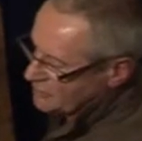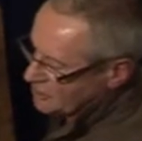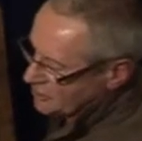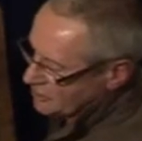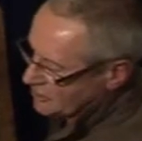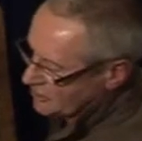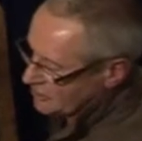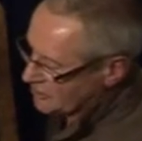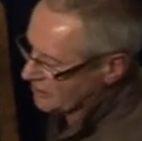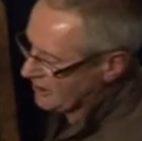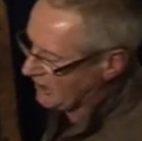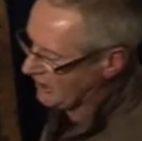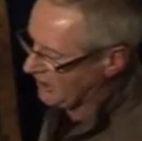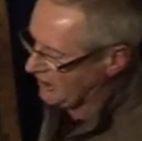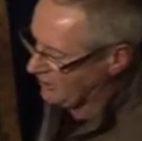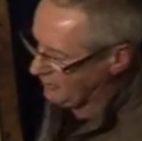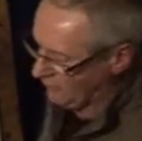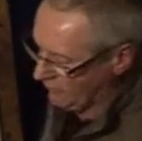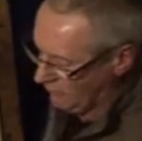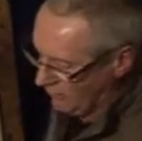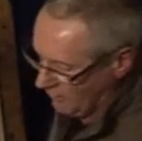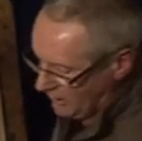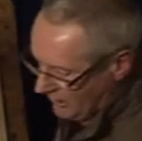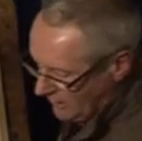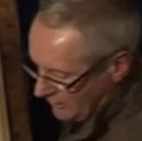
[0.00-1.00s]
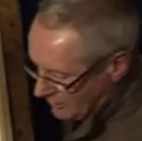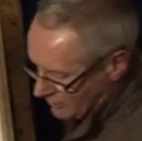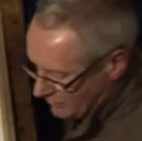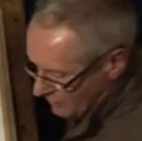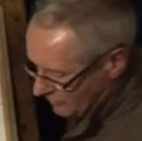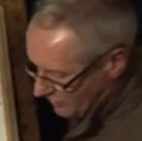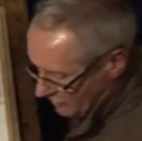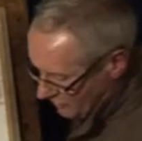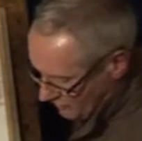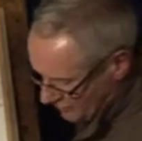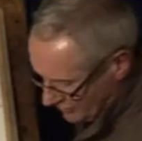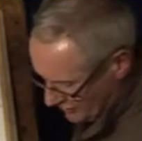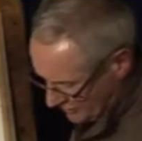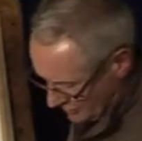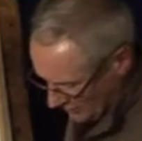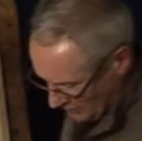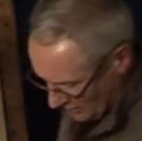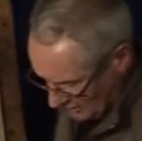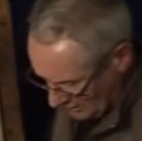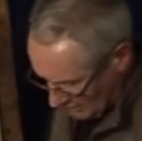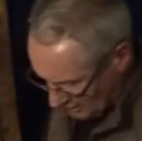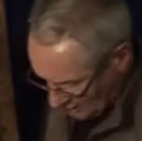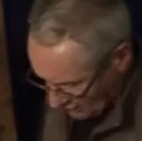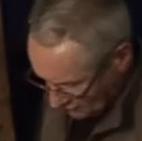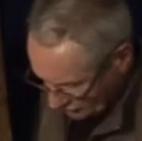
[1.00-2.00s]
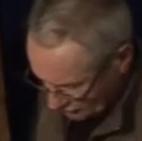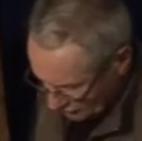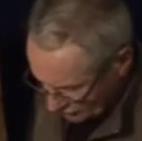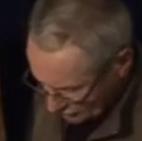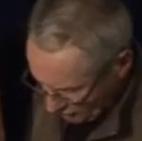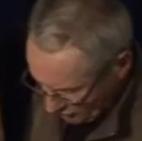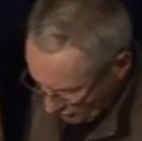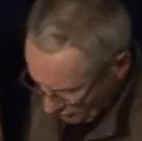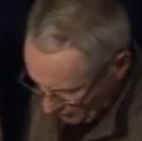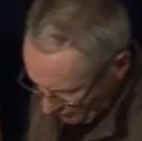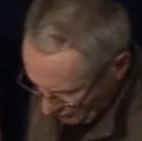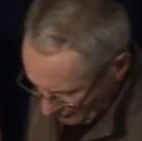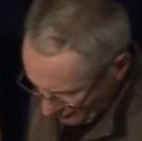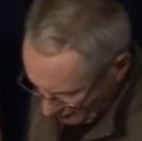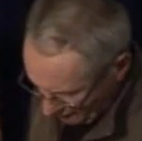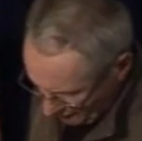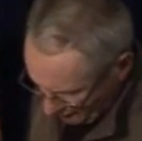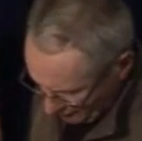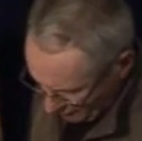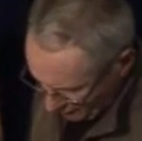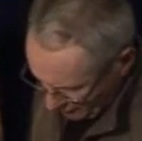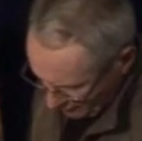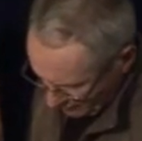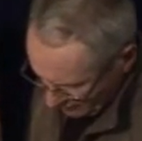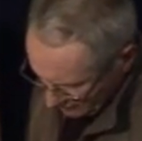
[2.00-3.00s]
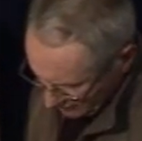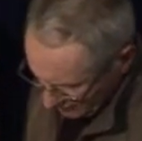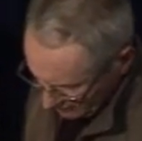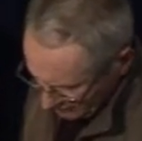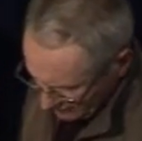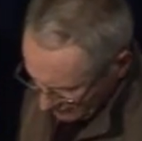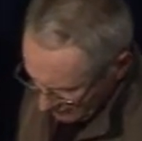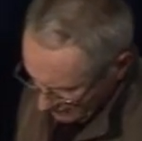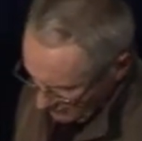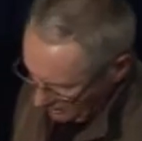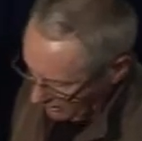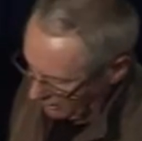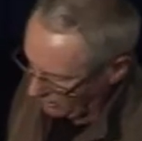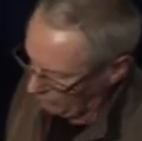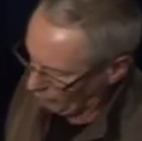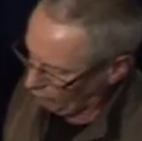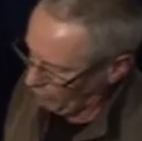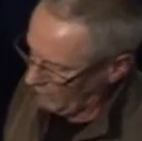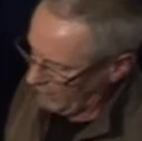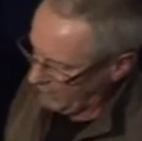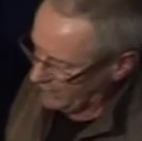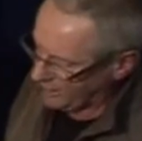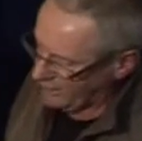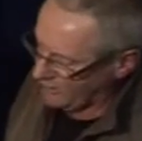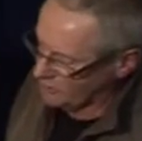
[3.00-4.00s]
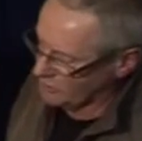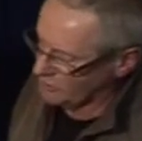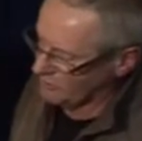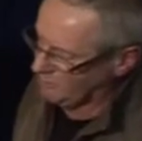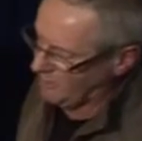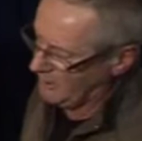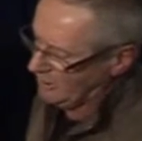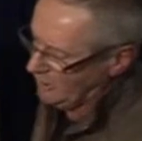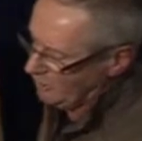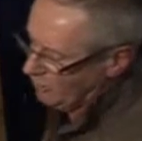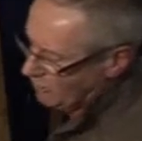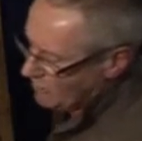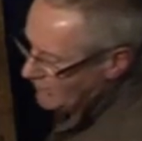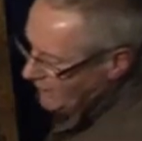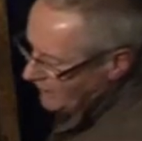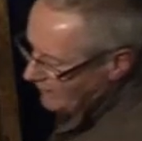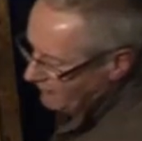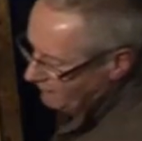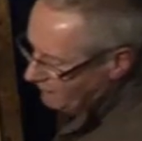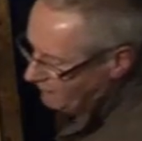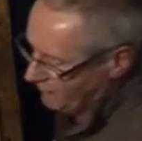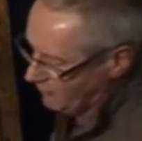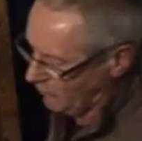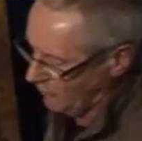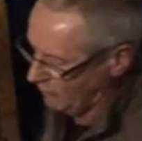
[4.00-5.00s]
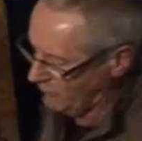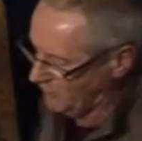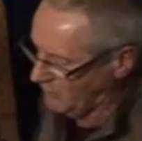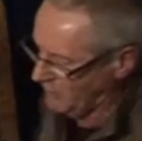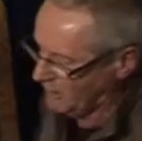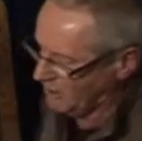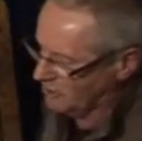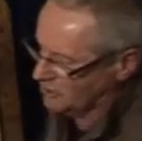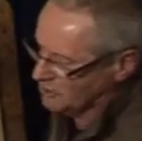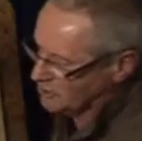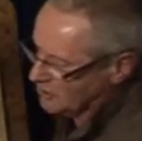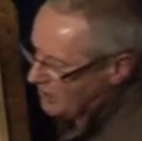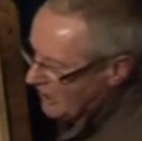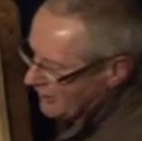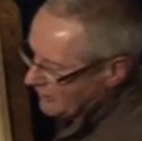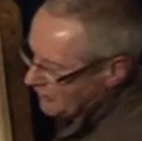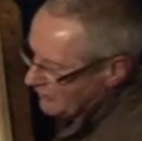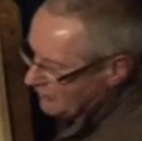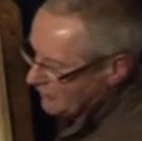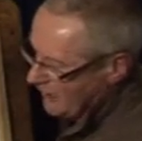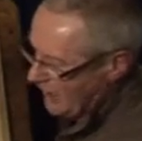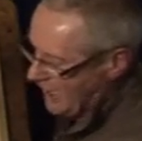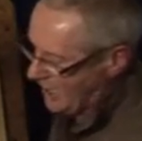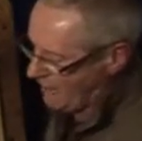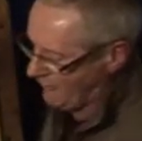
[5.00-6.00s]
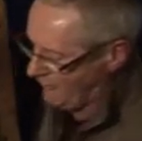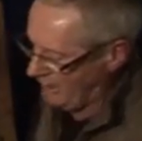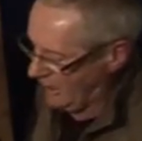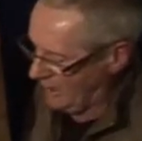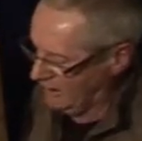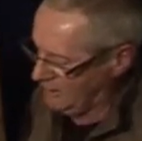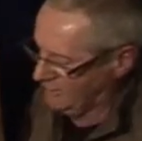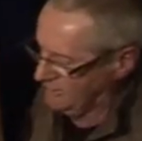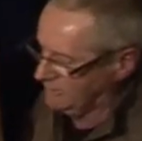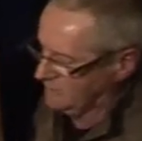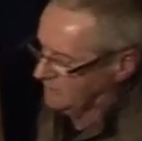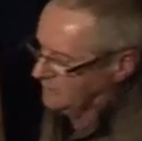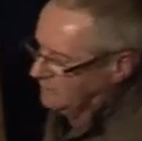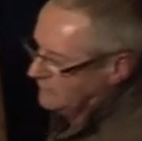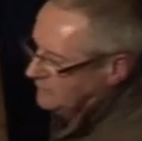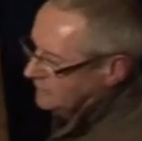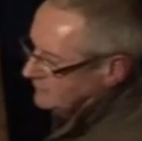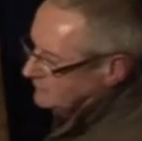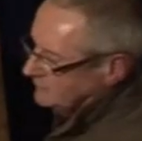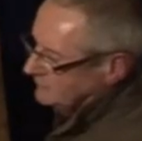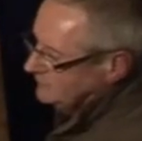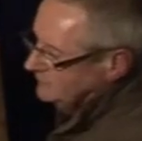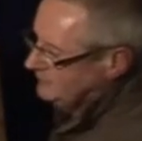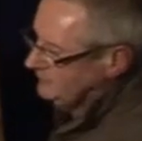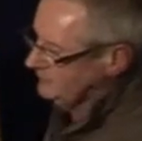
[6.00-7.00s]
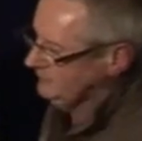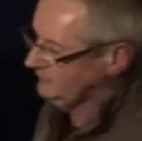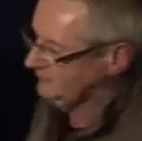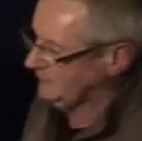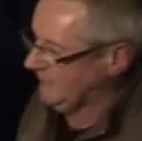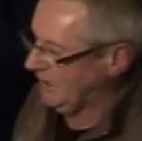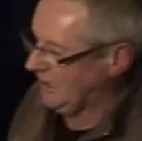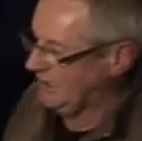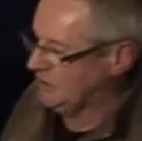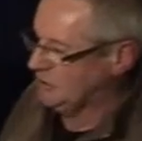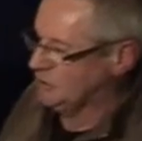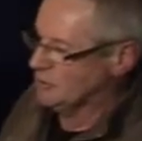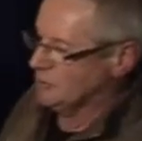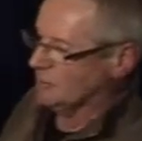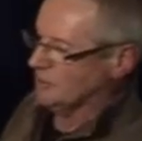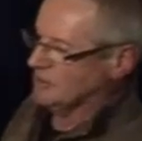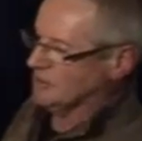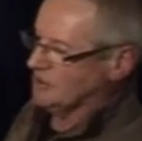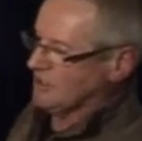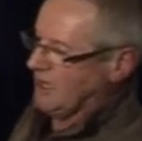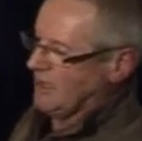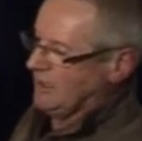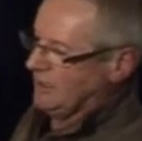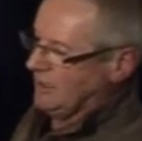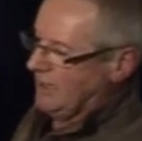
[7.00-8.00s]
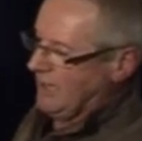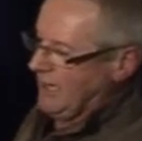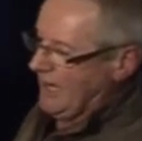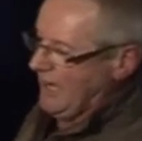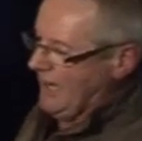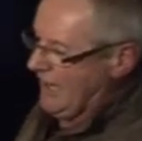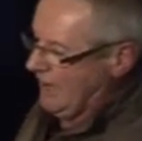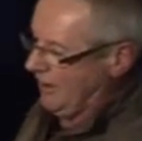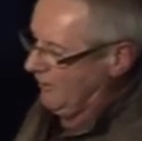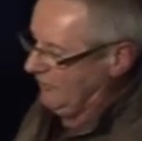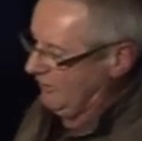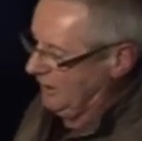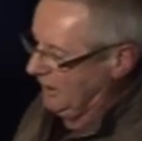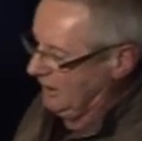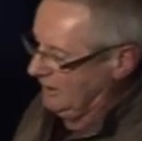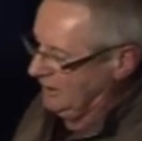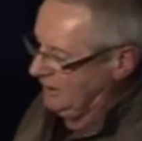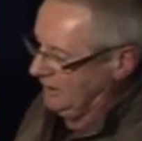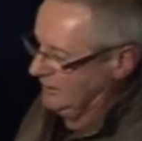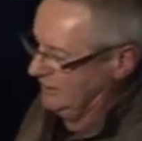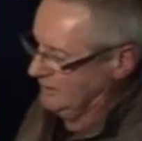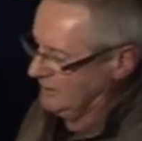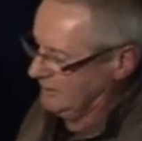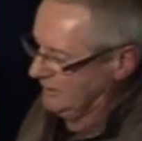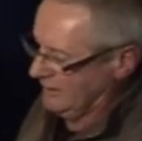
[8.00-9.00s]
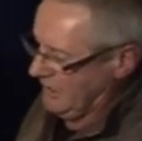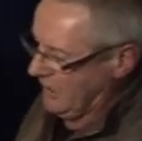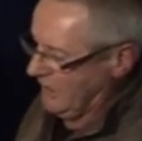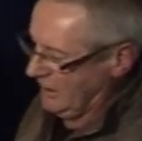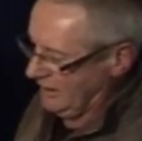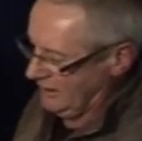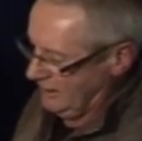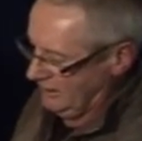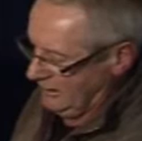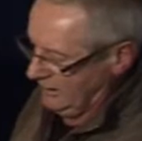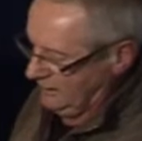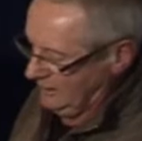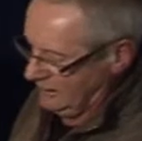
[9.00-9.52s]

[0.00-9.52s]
just to take your eye across. Because you want the viewer, we're going to be looking from a shadowed area into a sunlit area, into that